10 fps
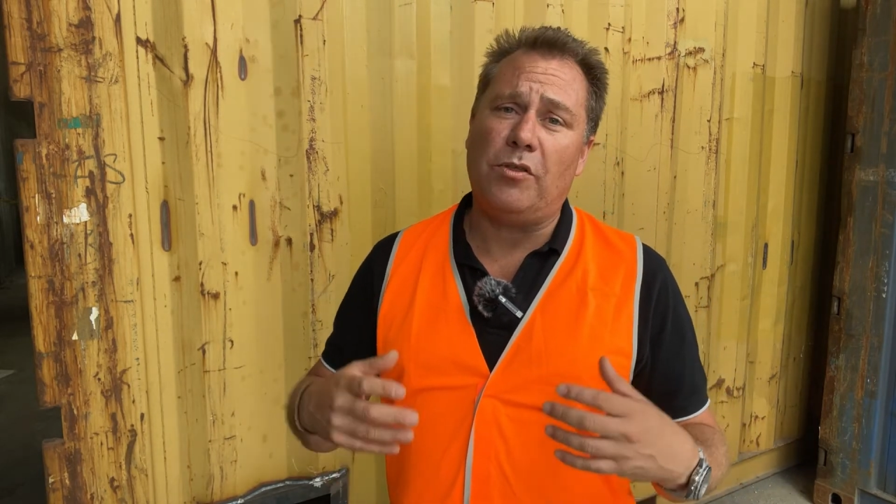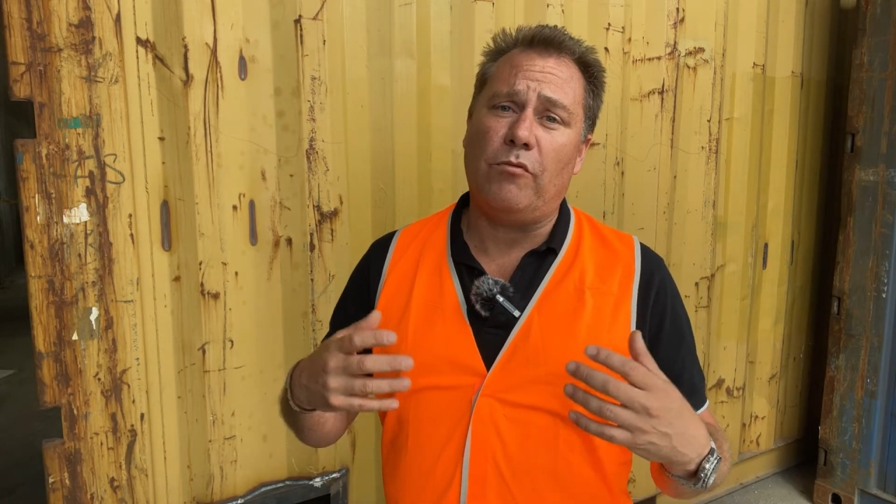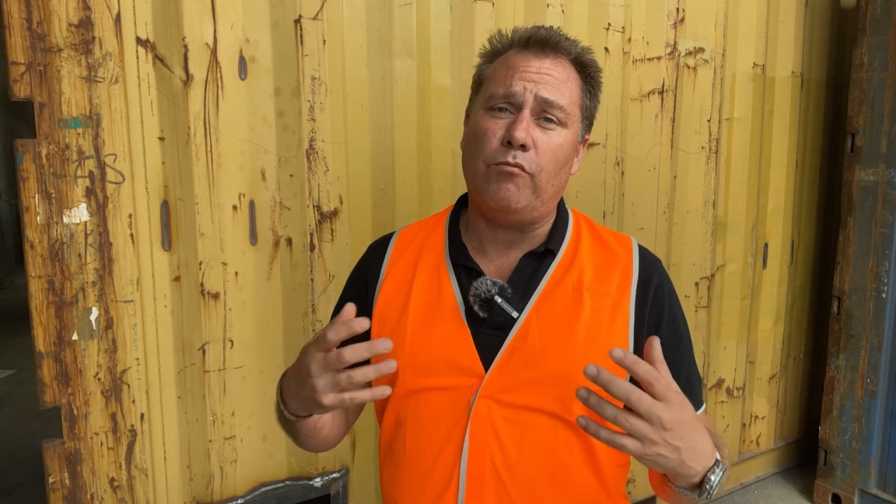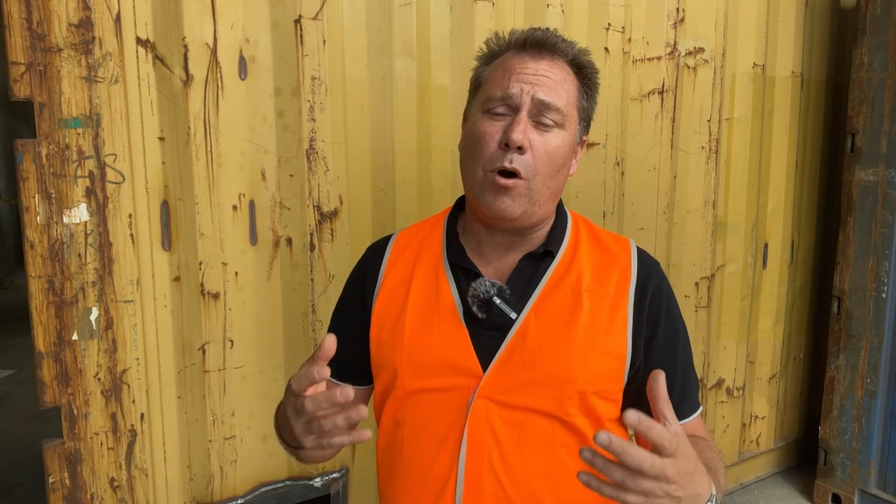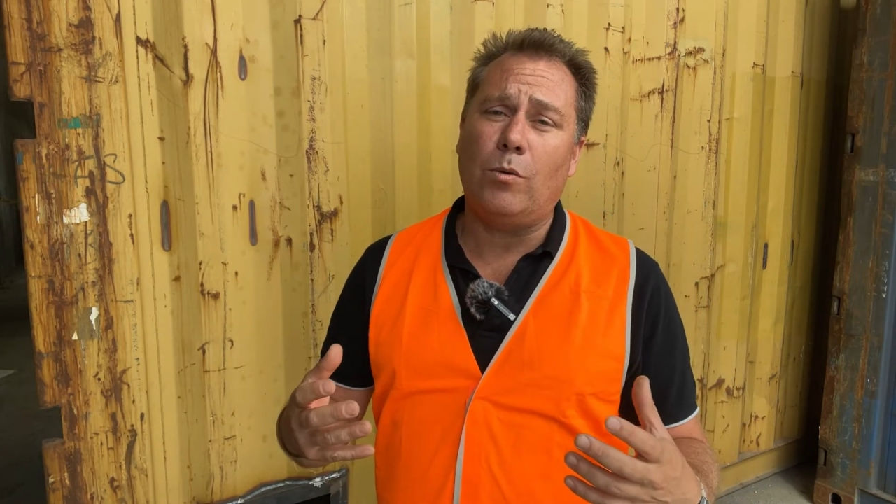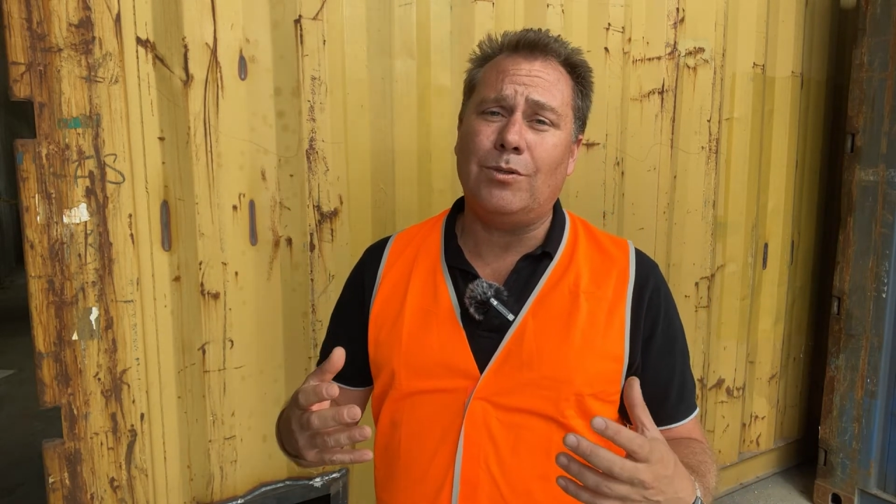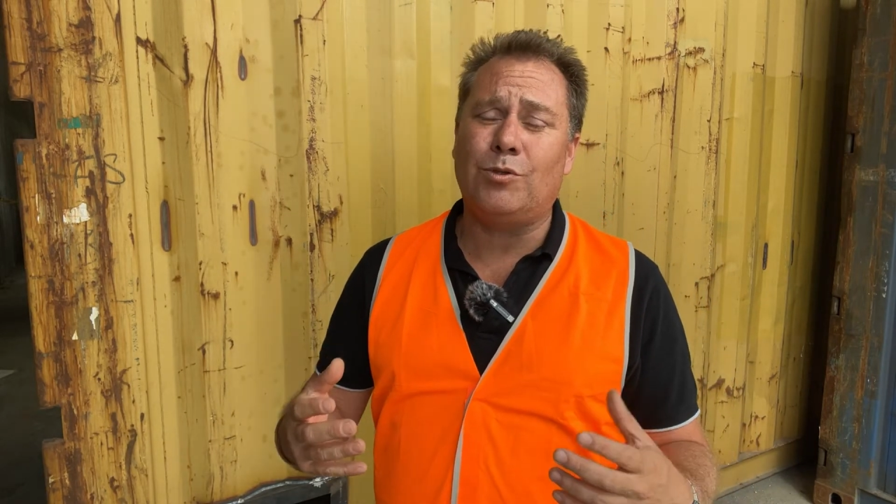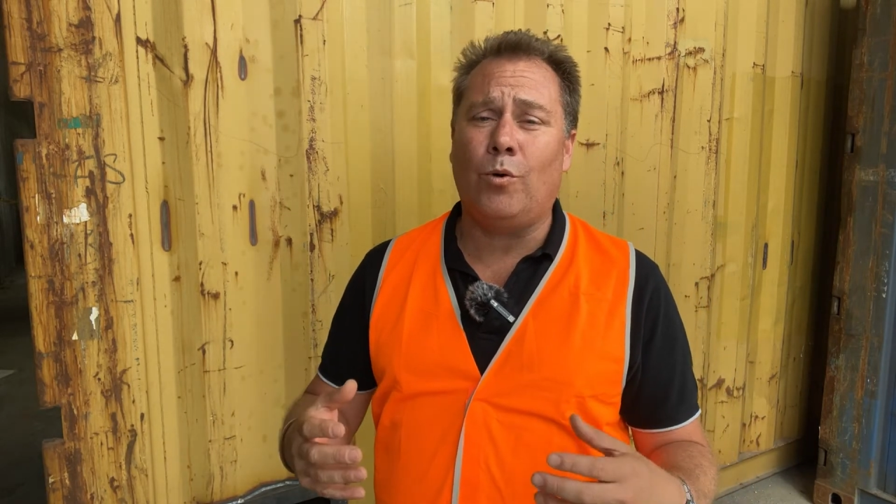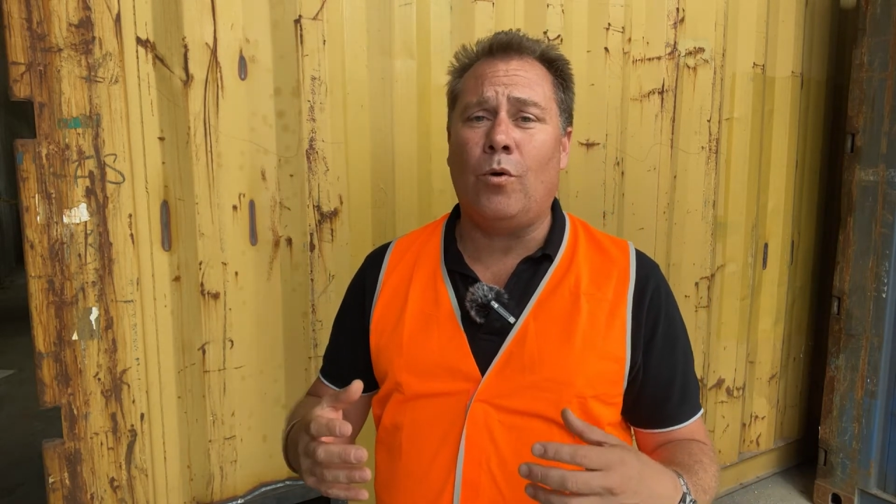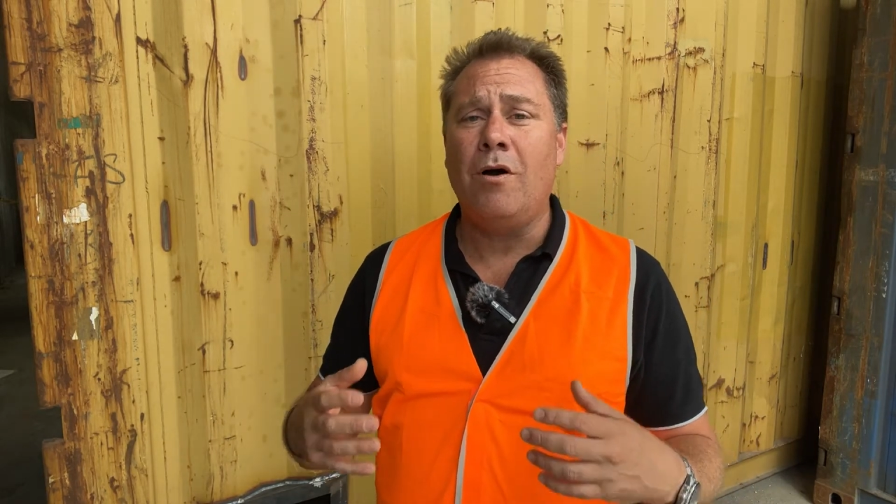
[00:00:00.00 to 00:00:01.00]
with a roller
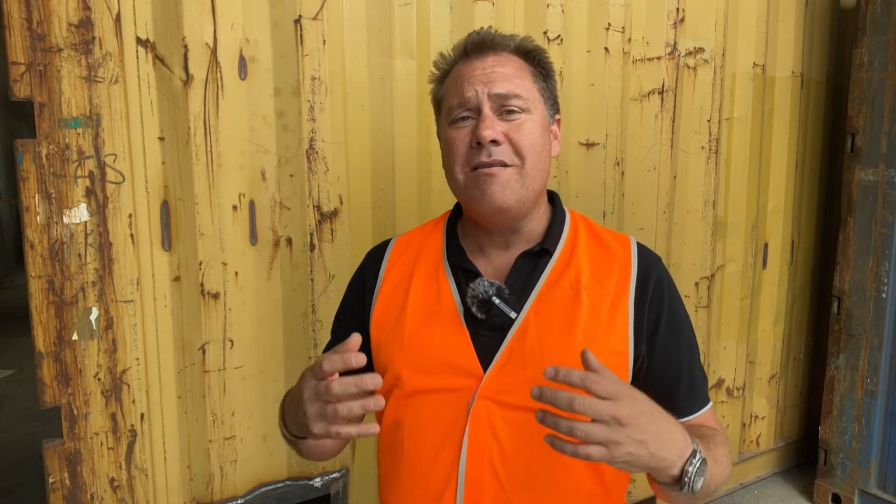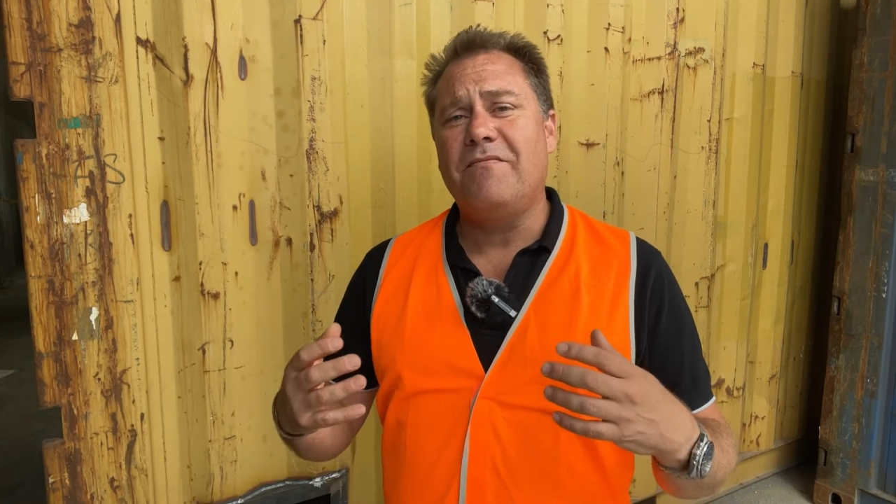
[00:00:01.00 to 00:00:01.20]
door,